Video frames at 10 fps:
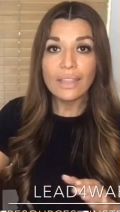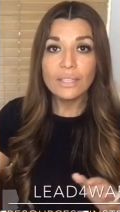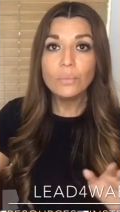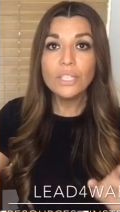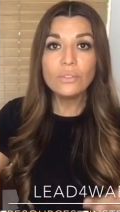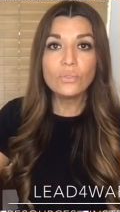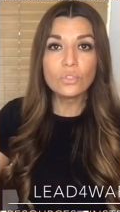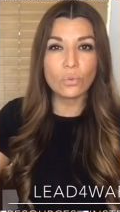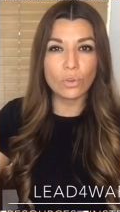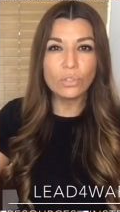And then when you
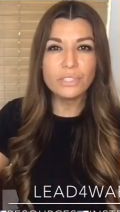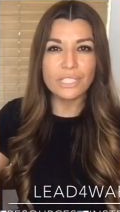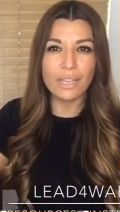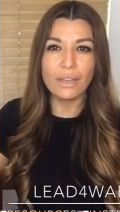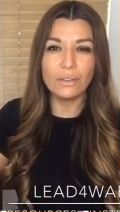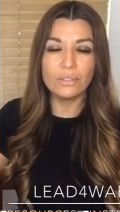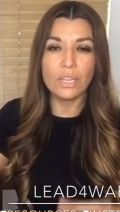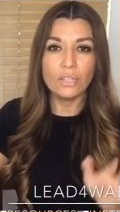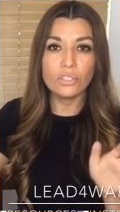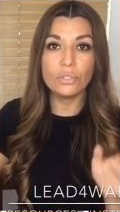scroll down
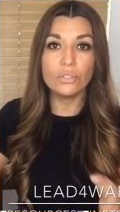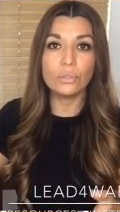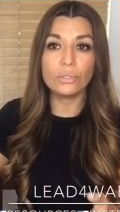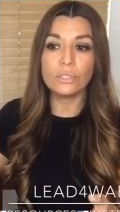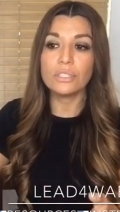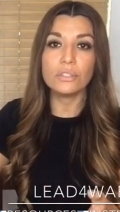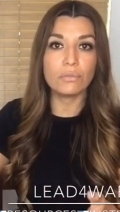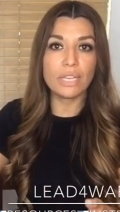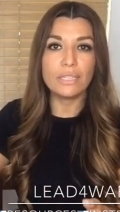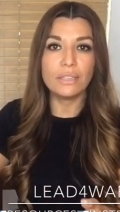to your
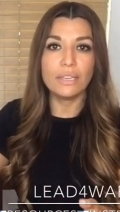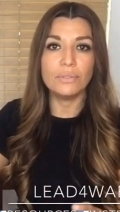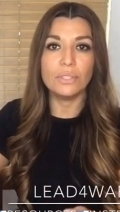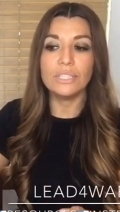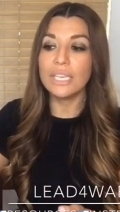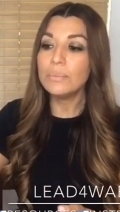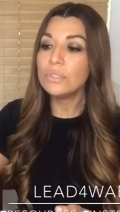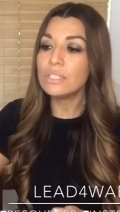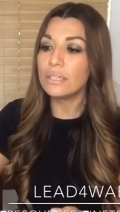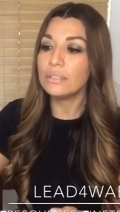grade level, they
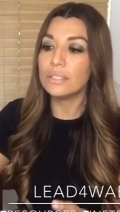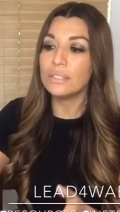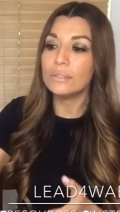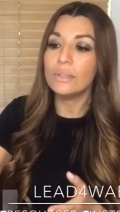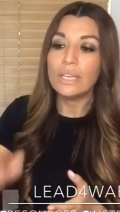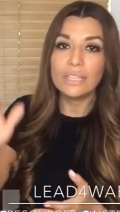will tell you,